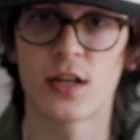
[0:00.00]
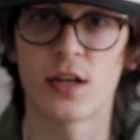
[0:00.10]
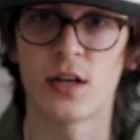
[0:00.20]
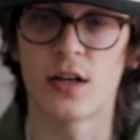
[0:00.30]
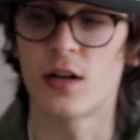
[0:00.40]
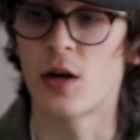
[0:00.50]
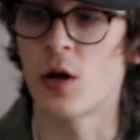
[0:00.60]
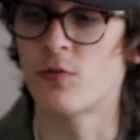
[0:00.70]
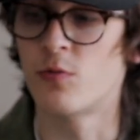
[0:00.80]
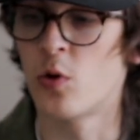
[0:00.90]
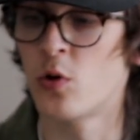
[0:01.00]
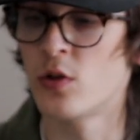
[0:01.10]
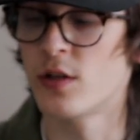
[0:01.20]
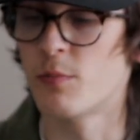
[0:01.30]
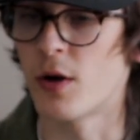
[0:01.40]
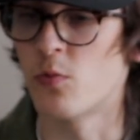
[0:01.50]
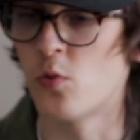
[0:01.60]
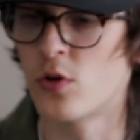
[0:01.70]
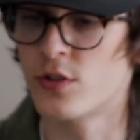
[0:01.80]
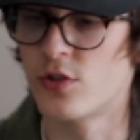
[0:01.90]
a role in my
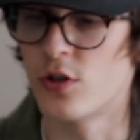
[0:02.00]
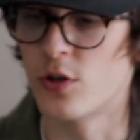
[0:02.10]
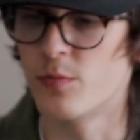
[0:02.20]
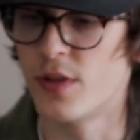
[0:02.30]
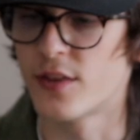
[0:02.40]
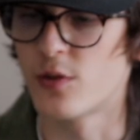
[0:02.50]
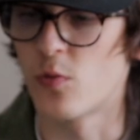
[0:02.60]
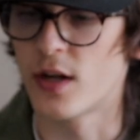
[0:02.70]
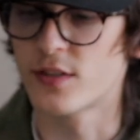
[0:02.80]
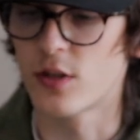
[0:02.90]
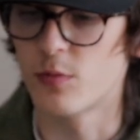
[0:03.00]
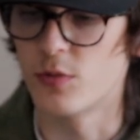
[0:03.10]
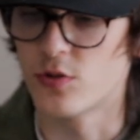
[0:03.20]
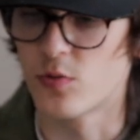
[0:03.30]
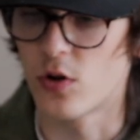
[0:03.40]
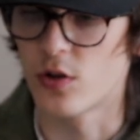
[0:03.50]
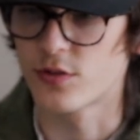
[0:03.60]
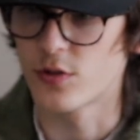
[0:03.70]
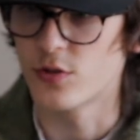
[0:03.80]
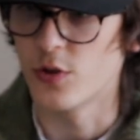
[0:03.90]
wardrobe that the YSL boots were
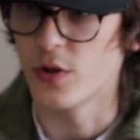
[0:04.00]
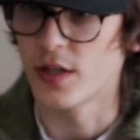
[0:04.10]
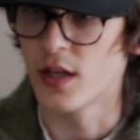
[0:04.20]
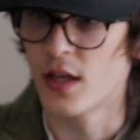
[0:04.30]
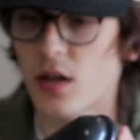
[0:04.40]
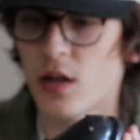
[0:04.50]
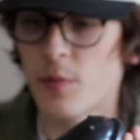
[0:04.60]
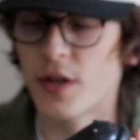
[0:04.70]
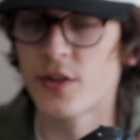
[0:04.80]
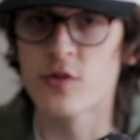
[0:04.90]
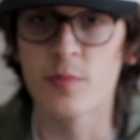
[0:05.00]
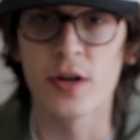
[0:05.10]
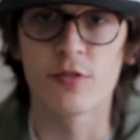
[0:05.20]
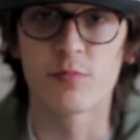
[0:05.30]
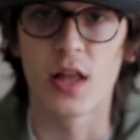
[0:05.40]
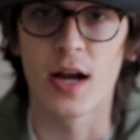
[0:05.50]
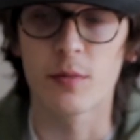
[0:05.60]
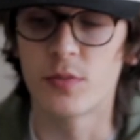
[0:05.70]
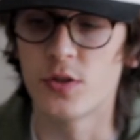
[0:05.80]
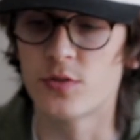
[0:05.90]
also doing. Another pair of
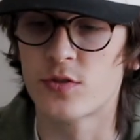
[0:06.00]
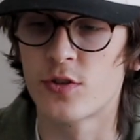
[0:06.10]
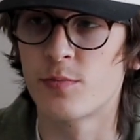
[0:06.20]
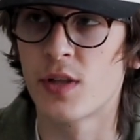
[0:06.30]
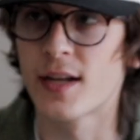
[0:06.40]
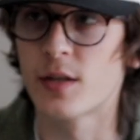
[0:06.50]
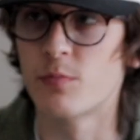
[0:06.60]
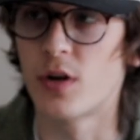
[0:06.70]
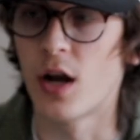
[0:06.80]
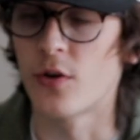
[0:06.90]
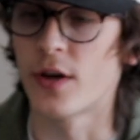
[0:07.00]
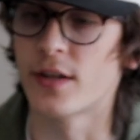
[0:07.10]
black boots, or black and brown, I